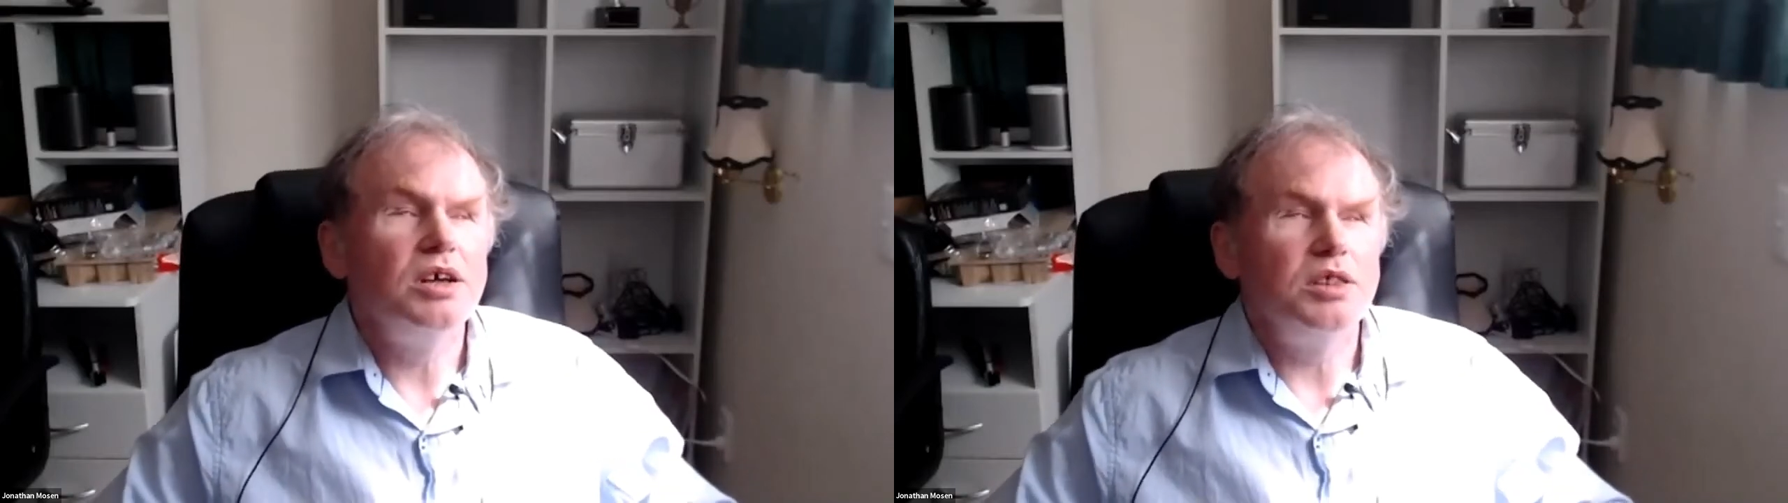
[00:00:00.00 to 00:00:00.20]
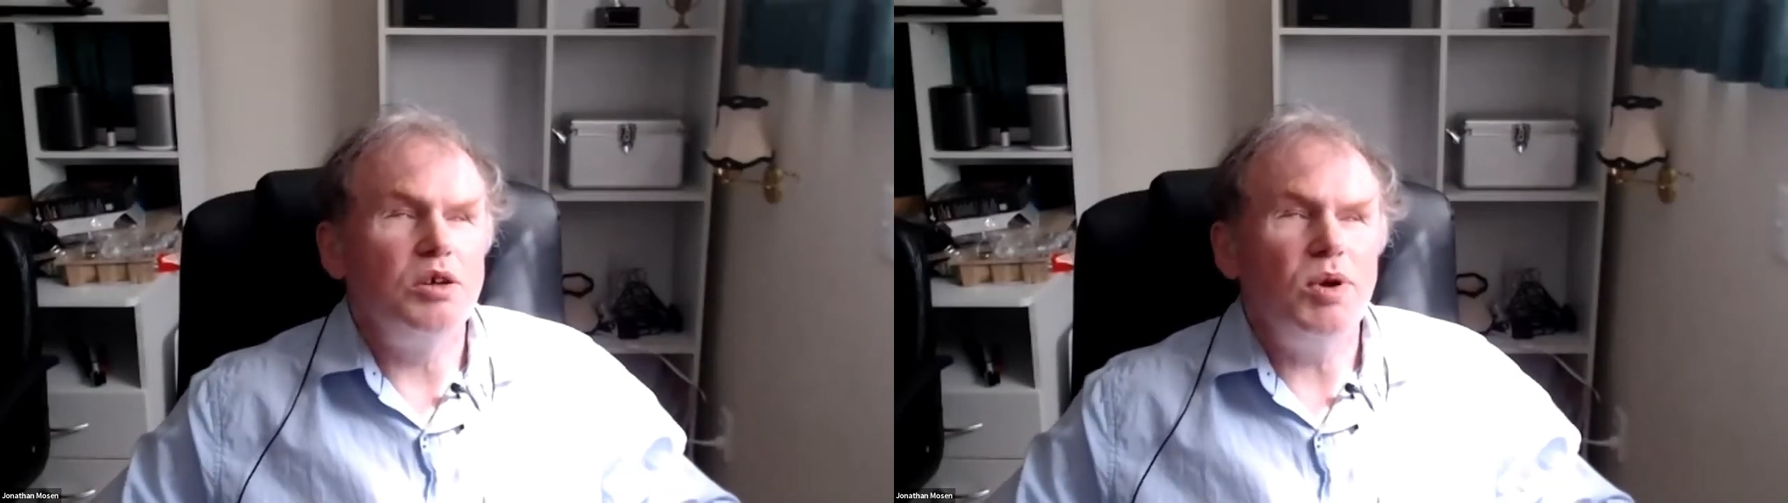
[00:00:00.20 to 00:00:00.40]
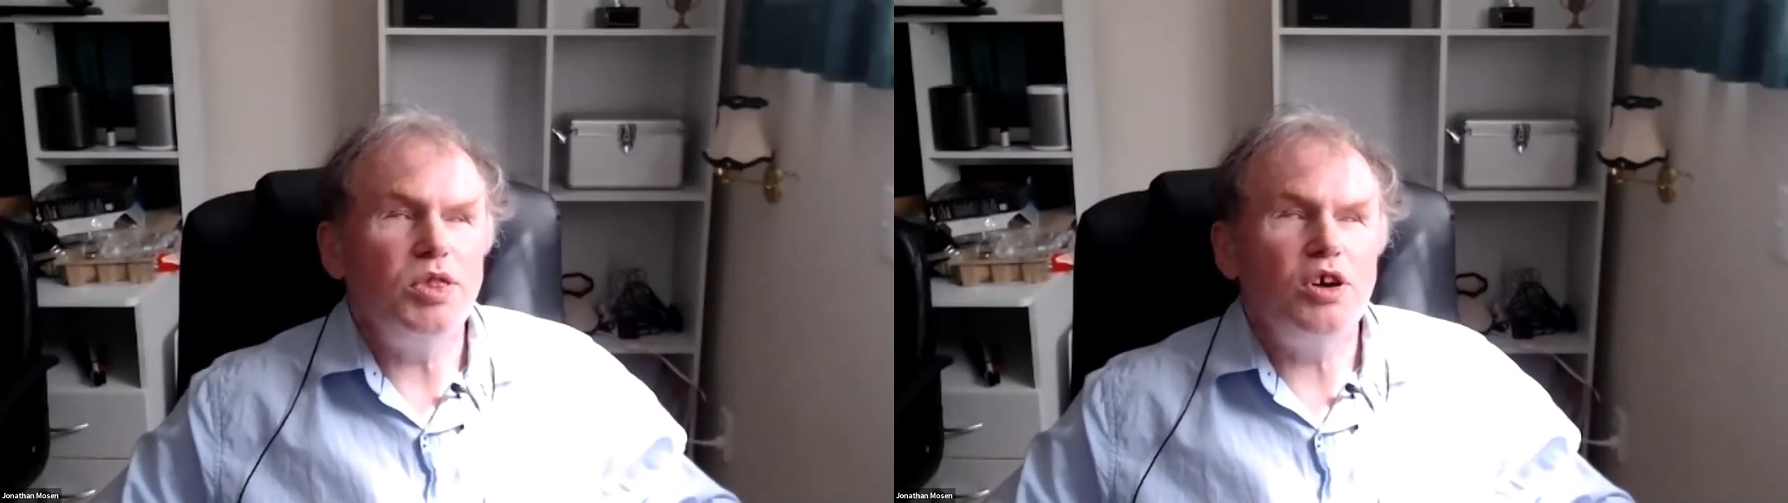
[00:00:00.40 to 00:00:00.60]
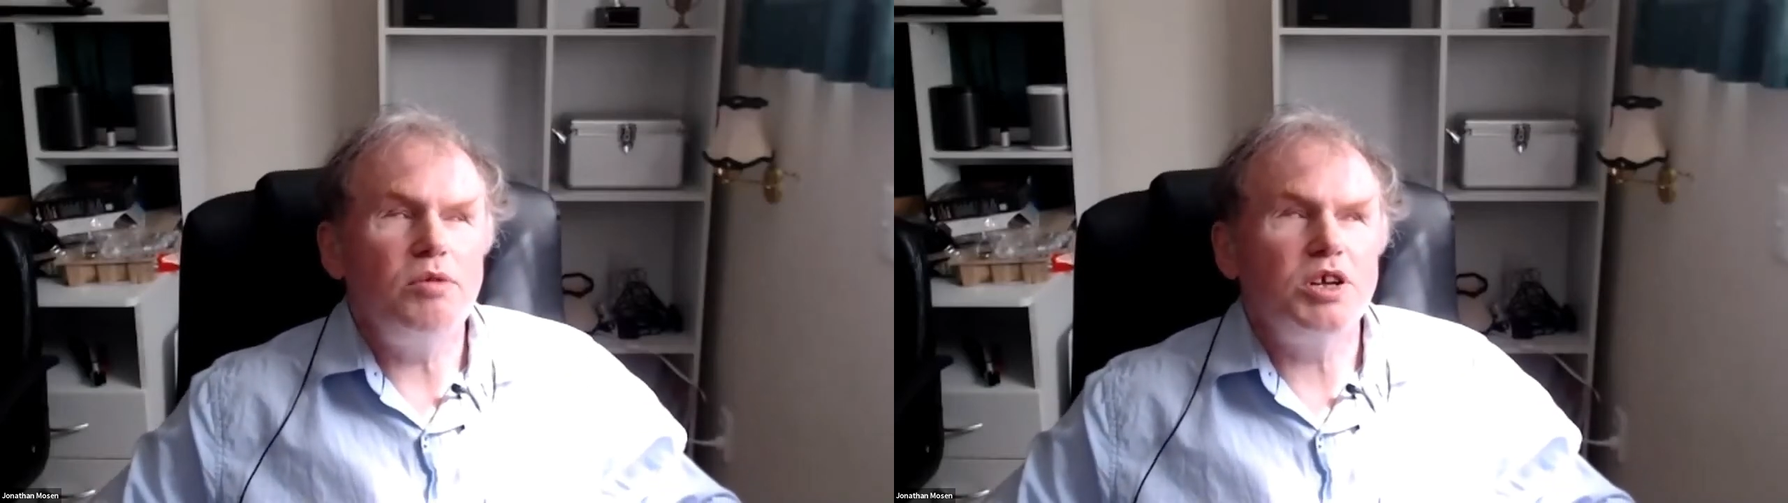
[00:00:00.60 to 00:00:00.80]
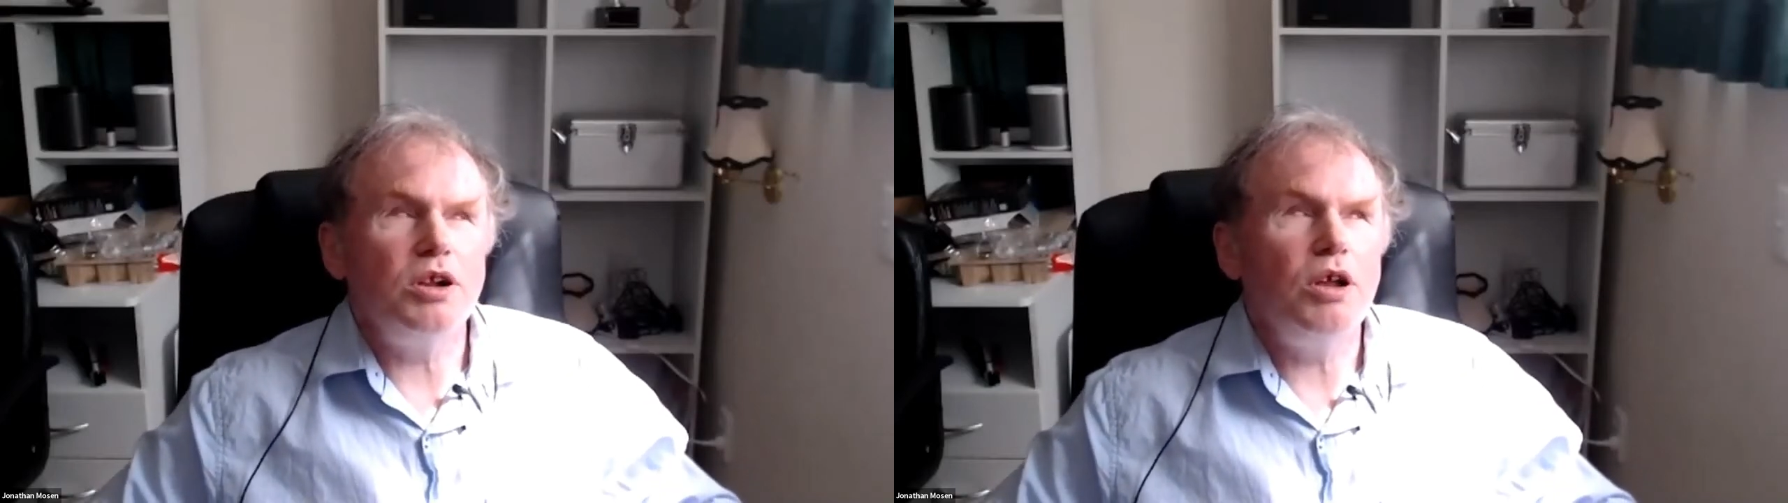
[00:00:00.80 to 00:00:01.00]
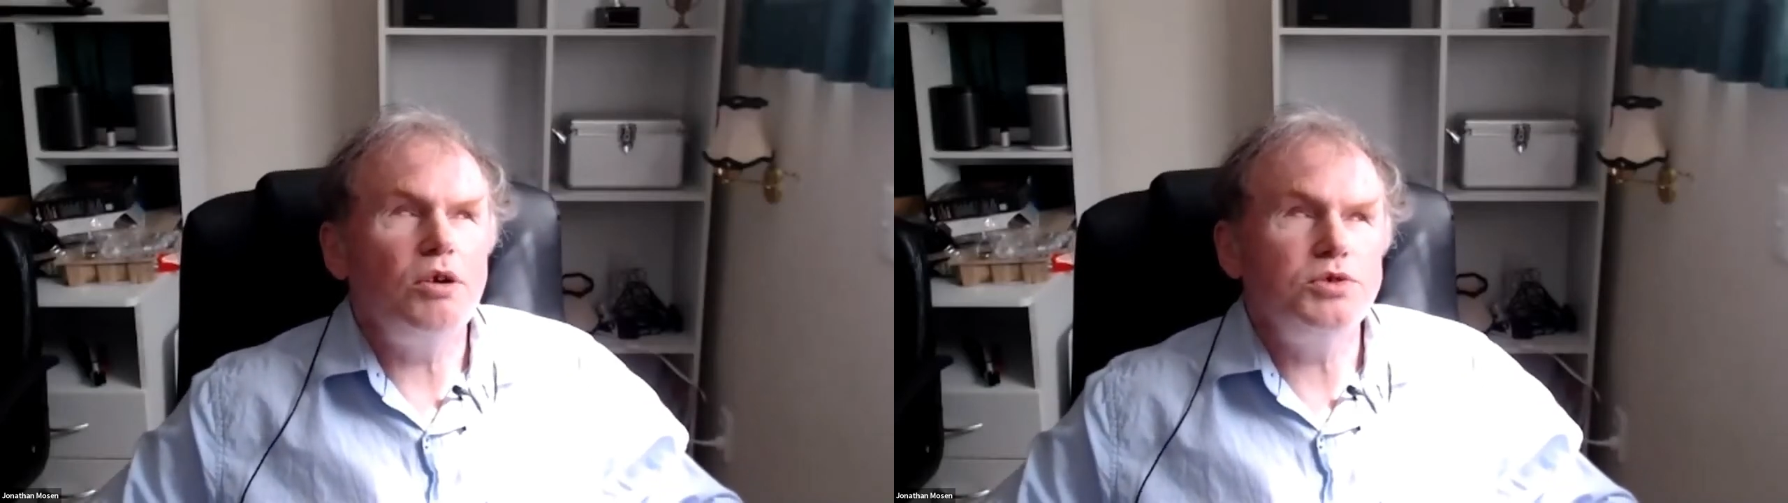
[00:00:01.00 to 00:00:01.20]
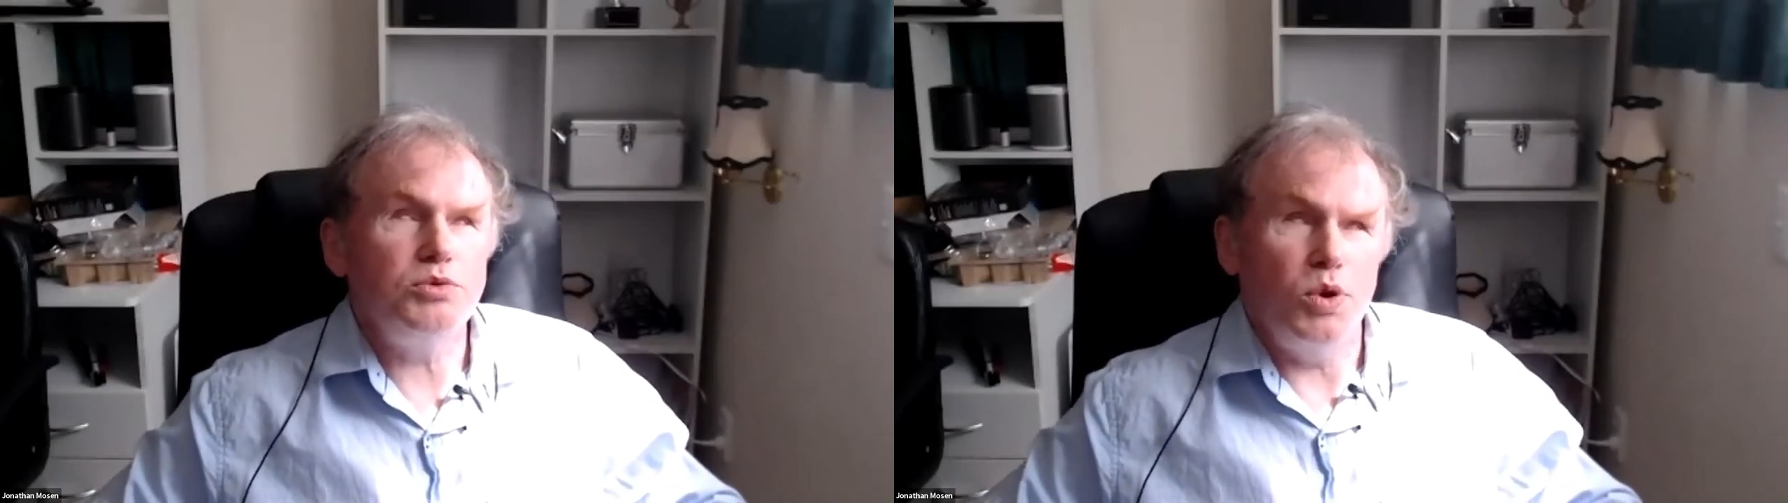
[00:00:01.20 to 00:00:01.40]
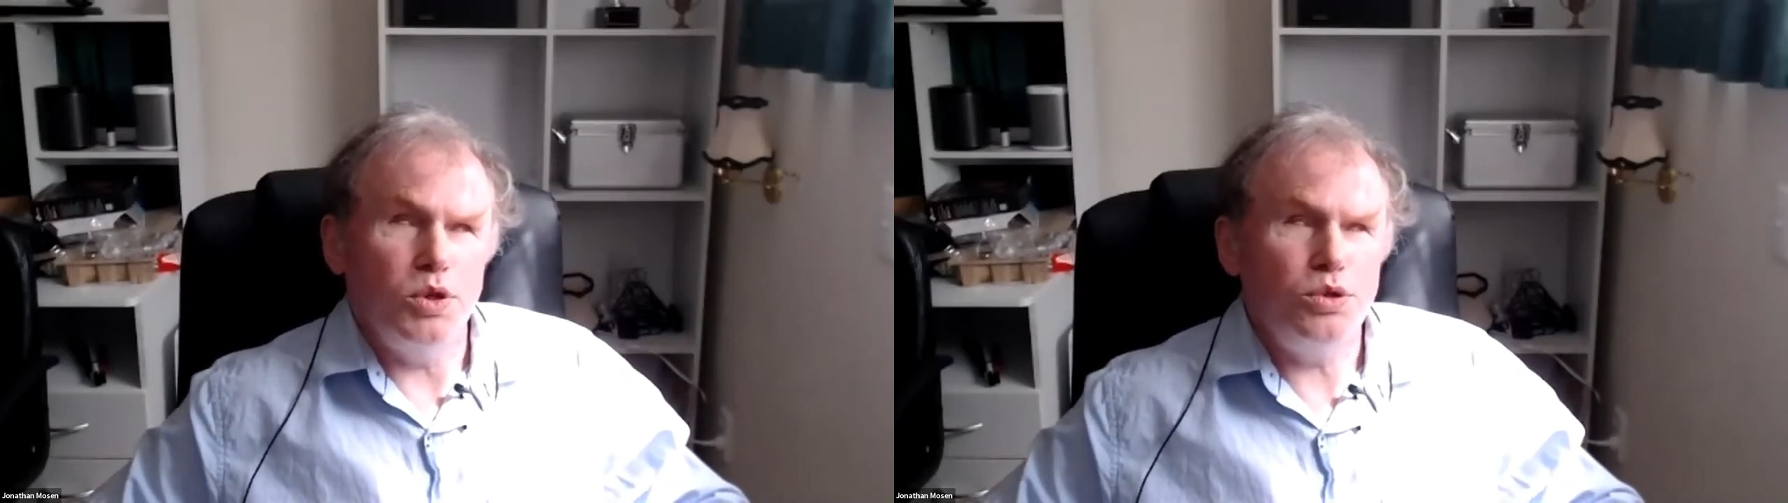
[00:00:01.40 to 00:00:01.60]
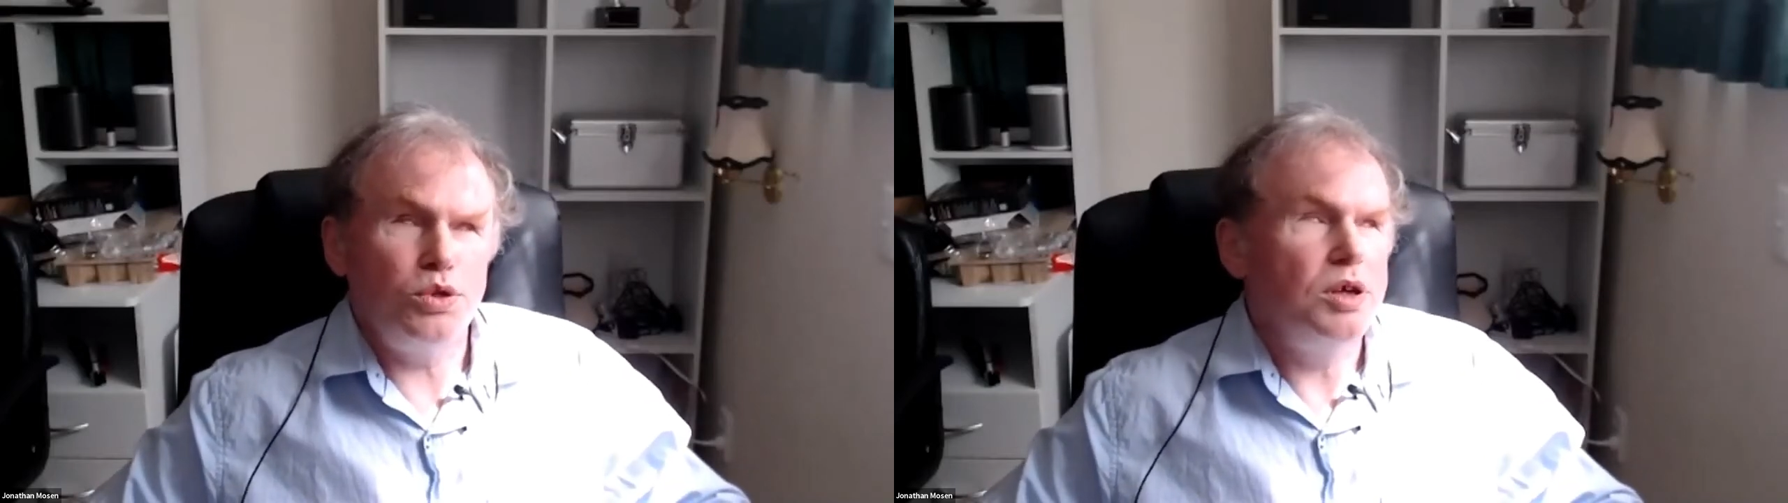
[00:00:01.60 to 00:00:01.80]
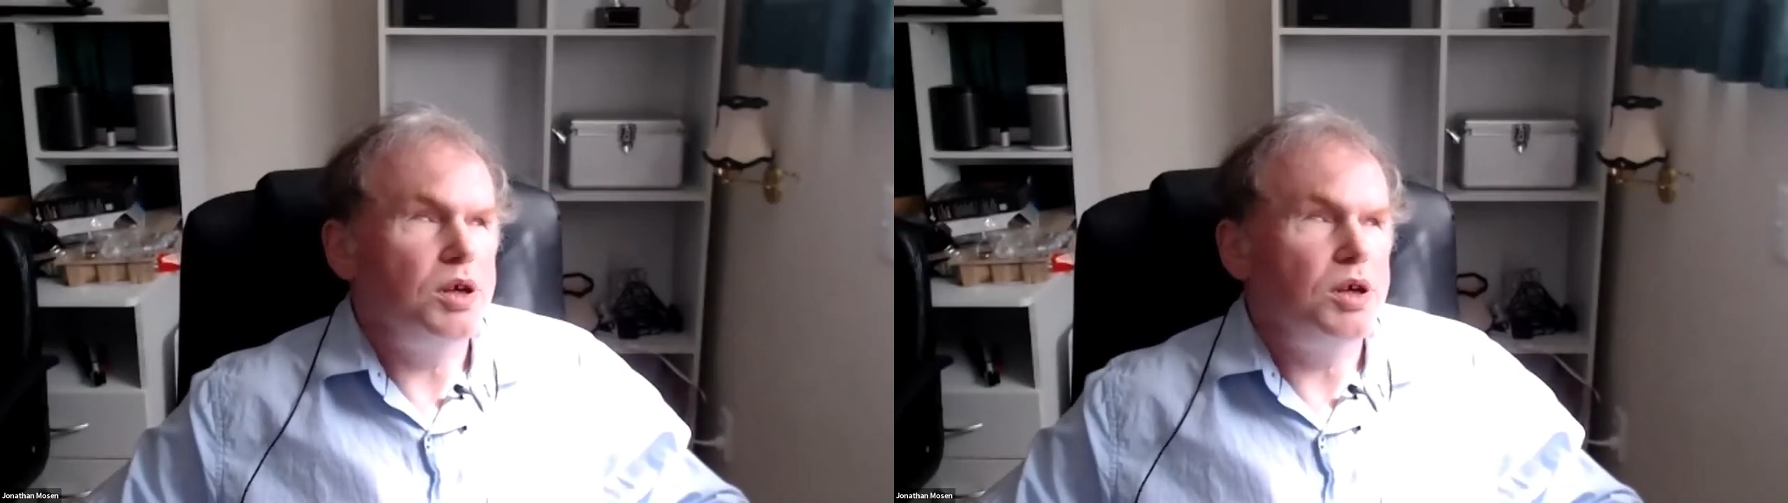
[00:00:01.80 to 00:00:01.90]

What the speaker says: The one thing I would close with